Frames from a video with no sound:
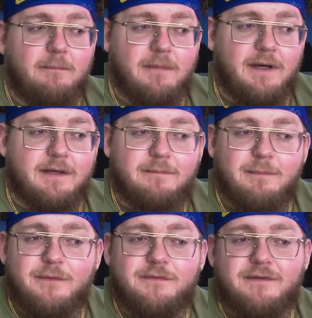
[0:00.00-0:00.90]
But
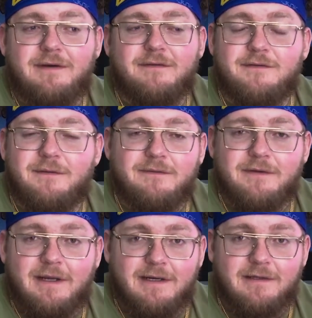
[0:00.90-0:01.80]
most veterans don't even
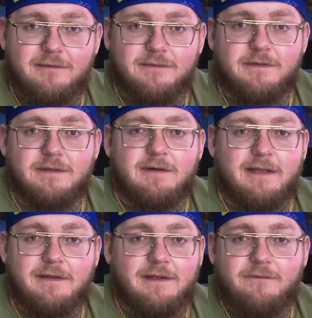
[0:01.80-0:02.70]
know how to use it,
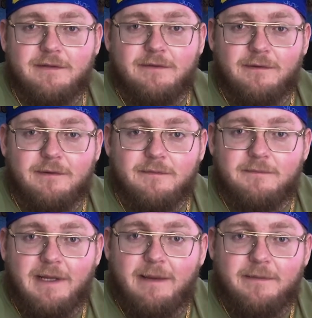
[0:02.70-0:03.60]
and they definitely don't know what's
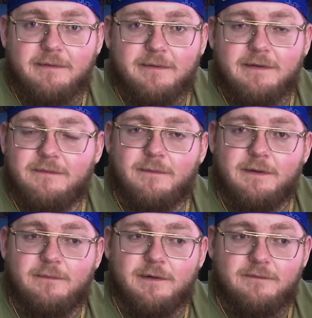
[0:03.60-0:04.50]
been happening with it in
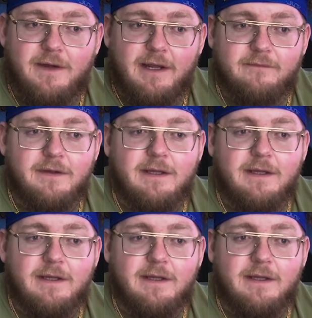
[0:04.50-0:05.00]
2025.